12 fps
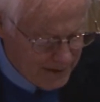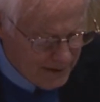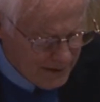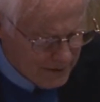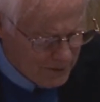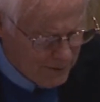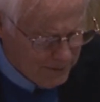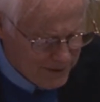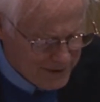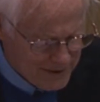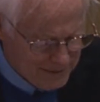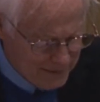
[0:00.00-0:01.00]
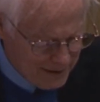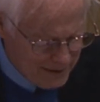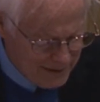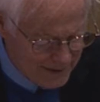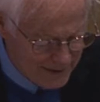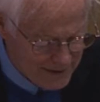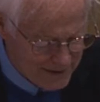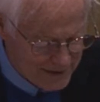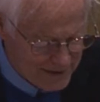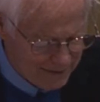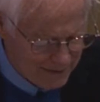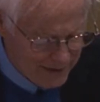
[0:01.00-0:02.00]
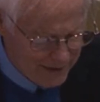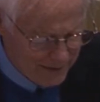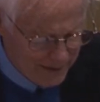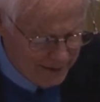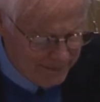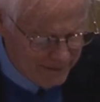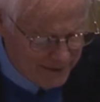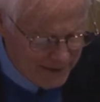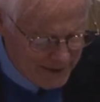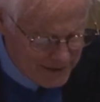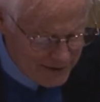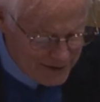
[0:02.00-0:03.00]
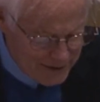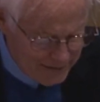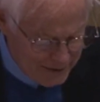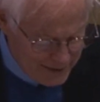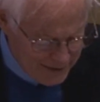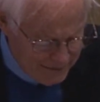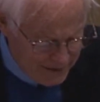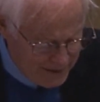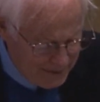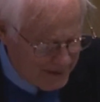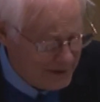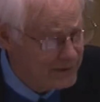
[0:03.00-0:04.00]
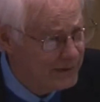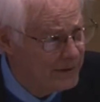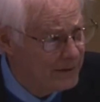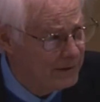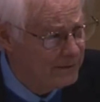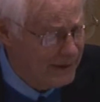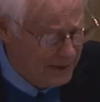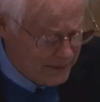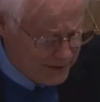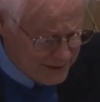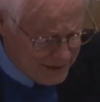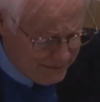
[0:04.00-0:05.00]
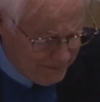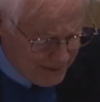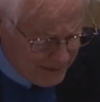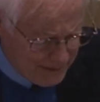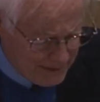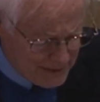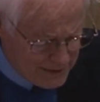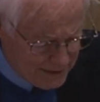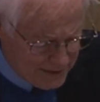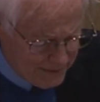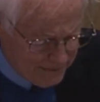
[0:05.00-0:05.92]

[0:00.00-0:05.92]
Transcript: Corporate politics has several other ramifications of a different dimension than our founders considered.